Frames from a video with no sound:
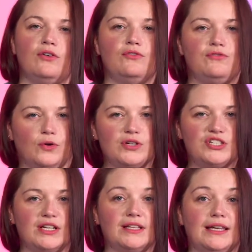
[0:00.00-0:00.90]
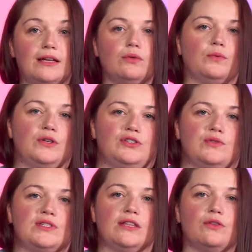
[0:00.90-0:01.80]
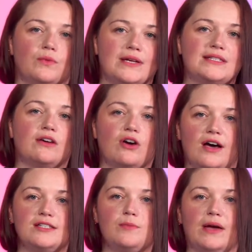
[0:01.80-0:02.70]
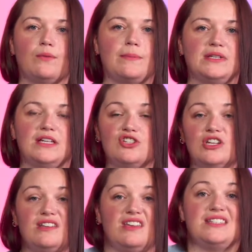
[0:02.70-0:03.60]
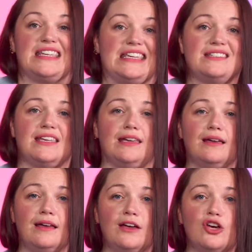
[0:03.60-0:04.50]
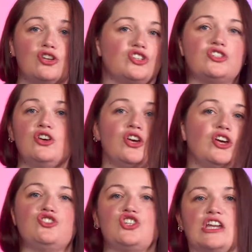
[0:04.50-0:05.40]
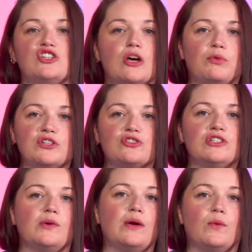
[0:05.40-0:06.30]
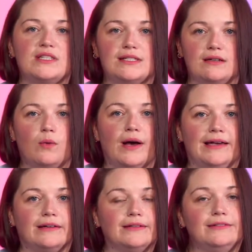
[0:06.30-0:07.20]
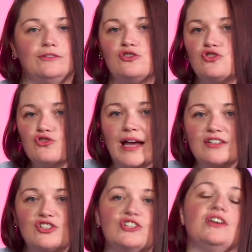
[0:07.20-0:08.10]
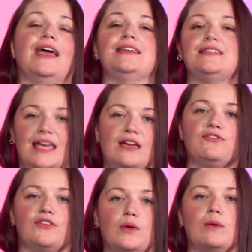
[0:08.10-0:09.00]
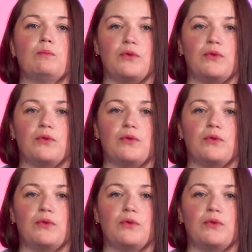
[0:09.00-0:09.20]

Fortunately, reducing the risk caused by repetition is easy. Just change up what you're doing once in a while, stretch, and take frequent